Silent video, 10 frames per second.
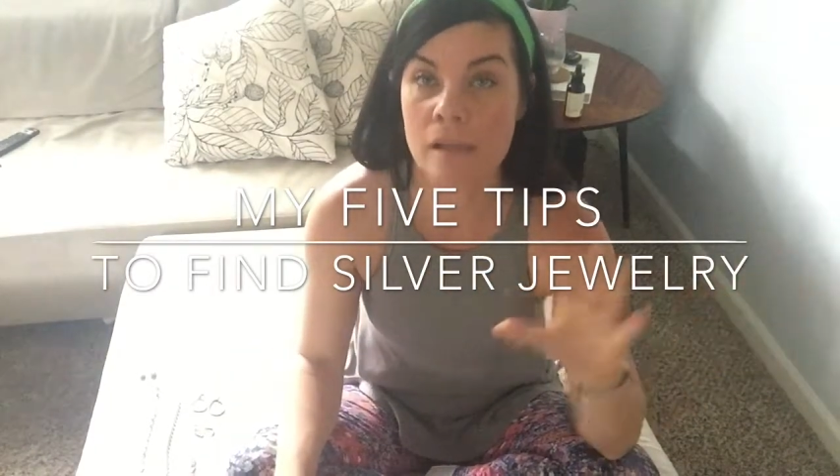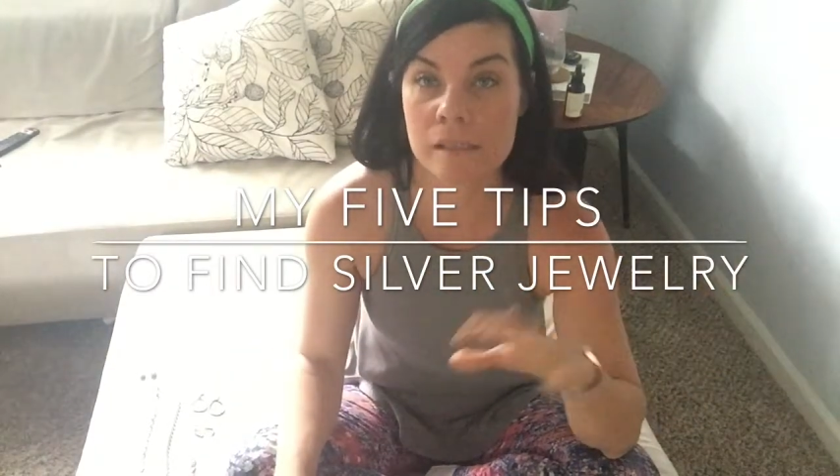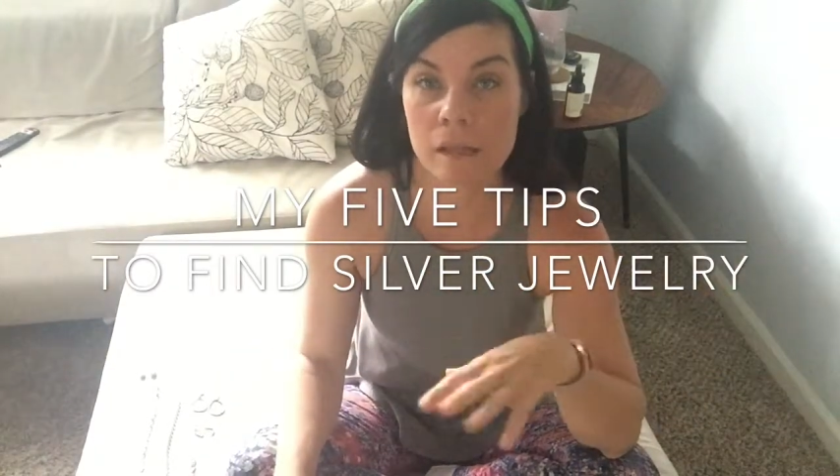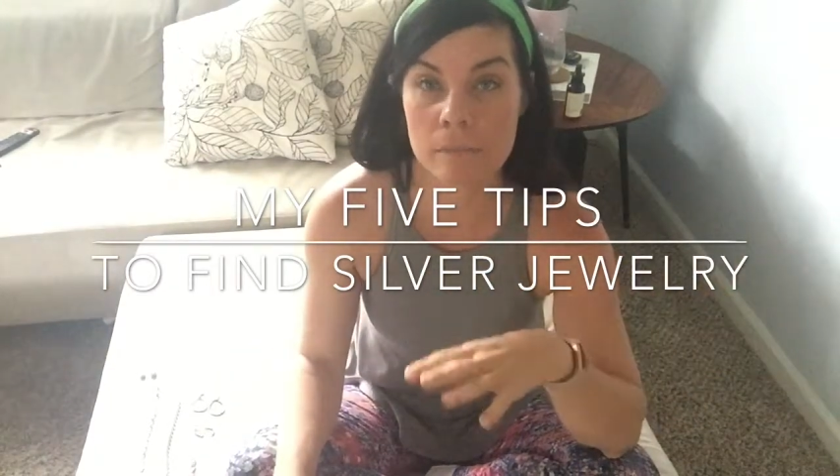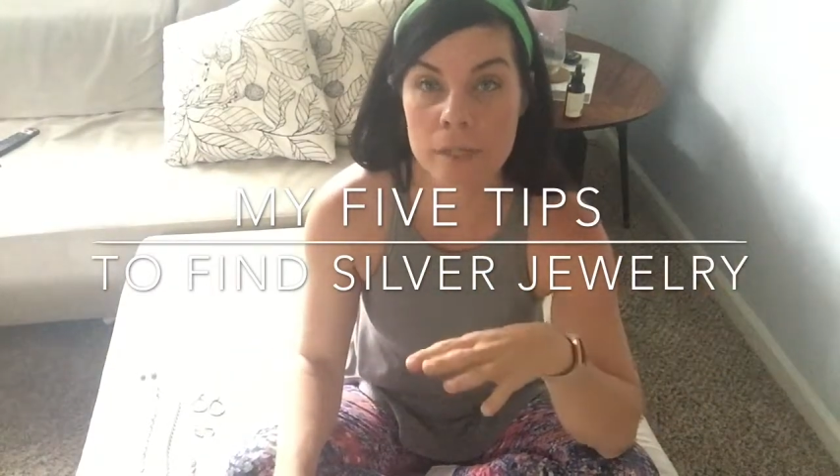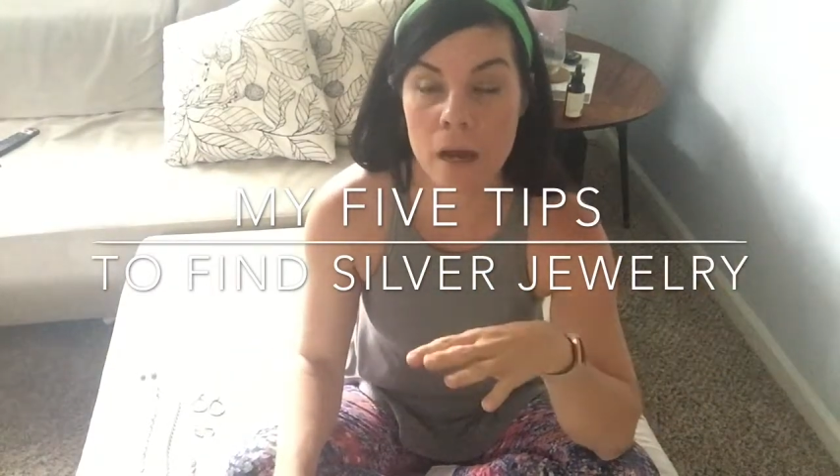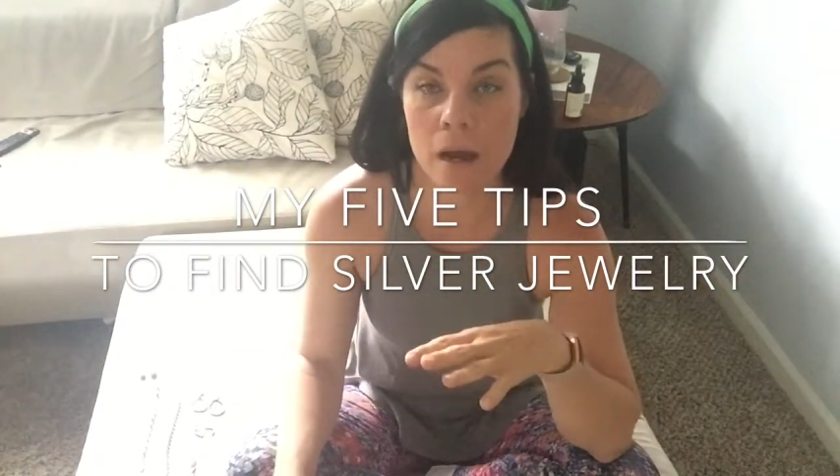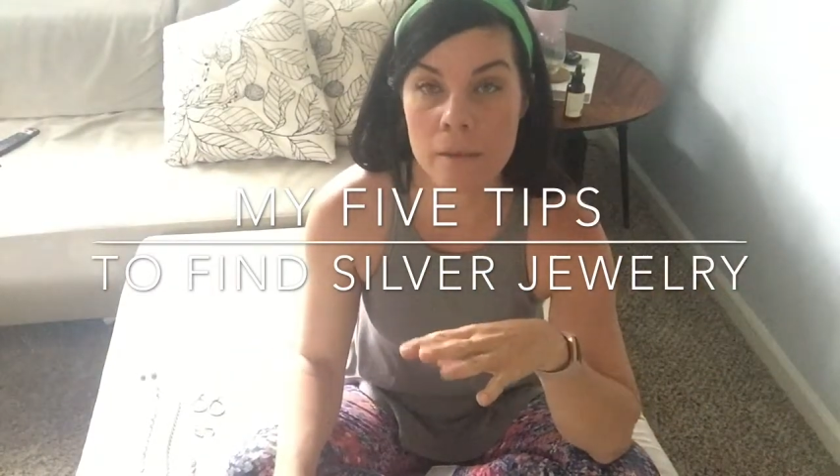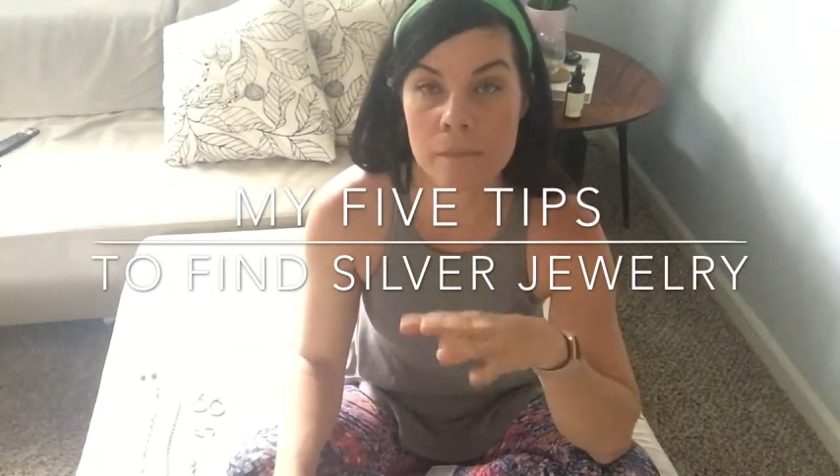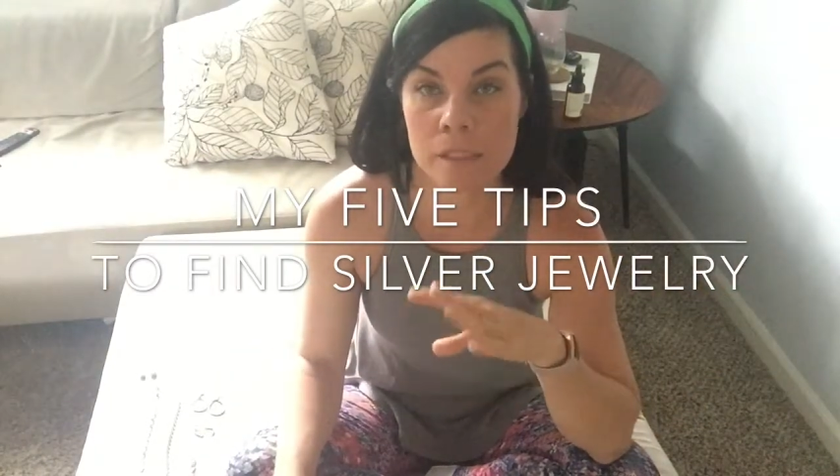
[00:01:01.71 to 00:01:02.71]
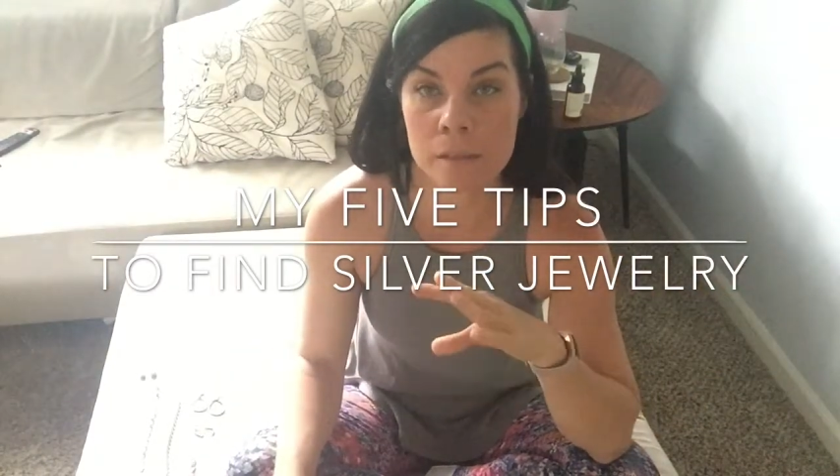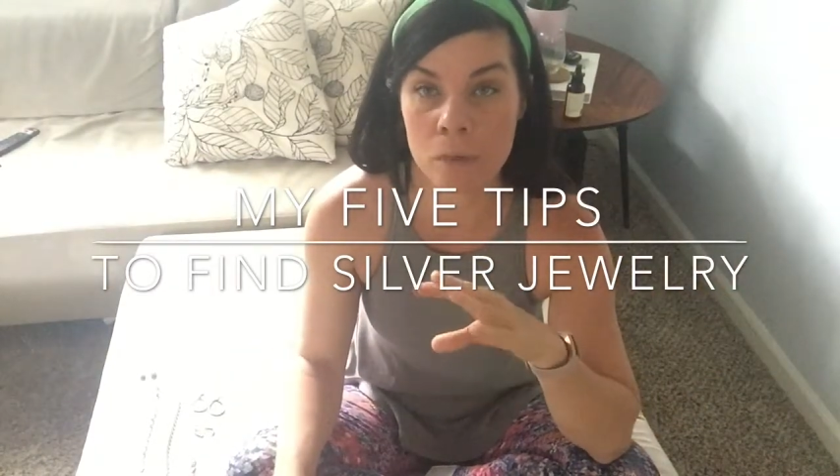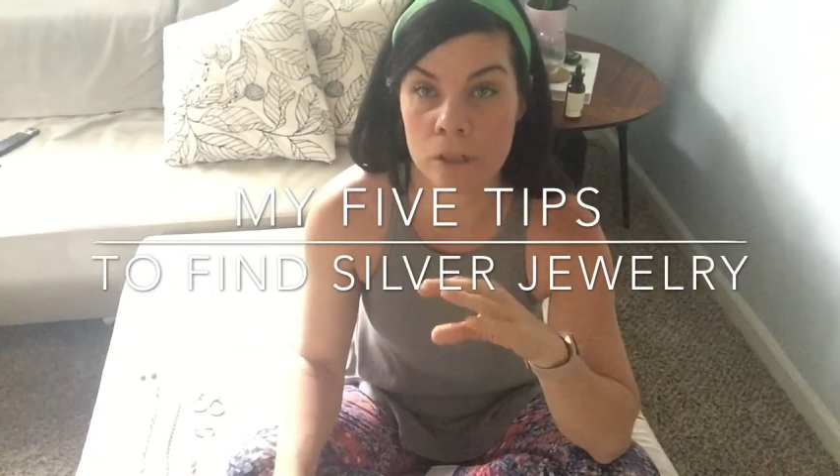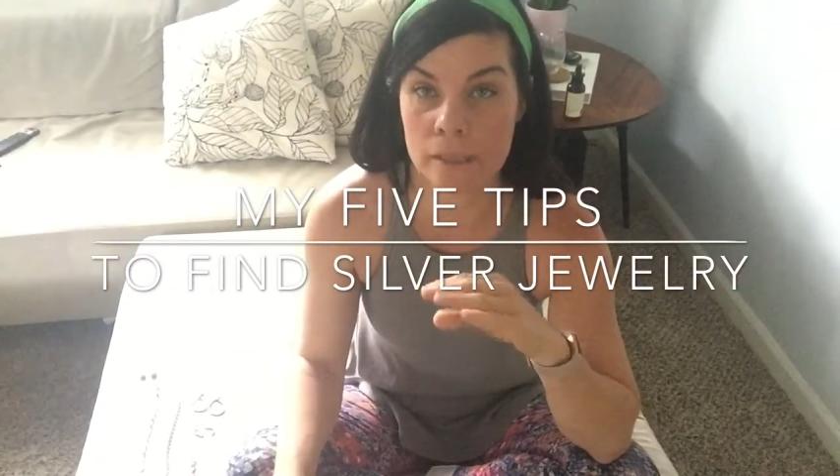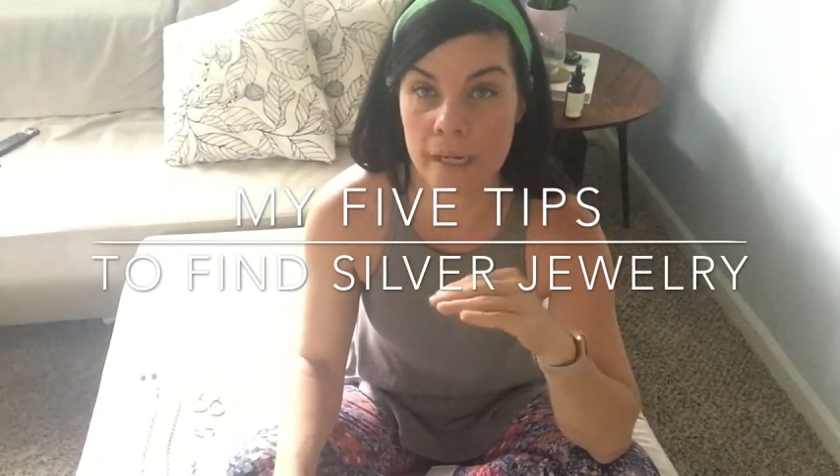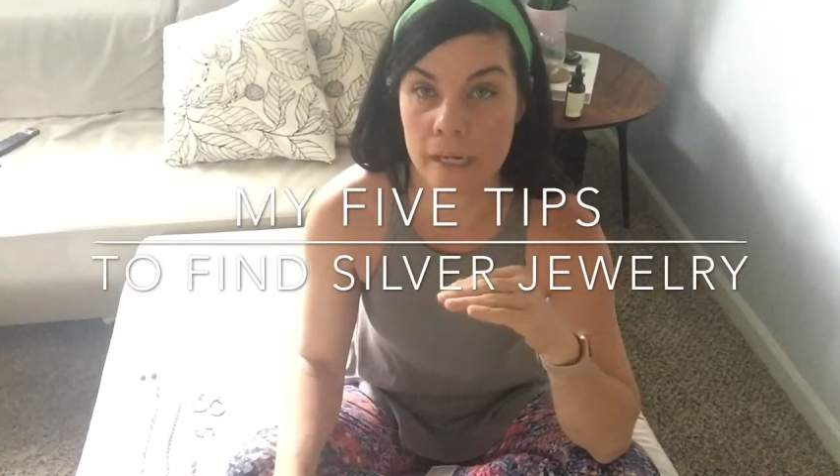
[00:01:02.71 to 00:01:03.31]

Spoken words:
Sometimes it's marked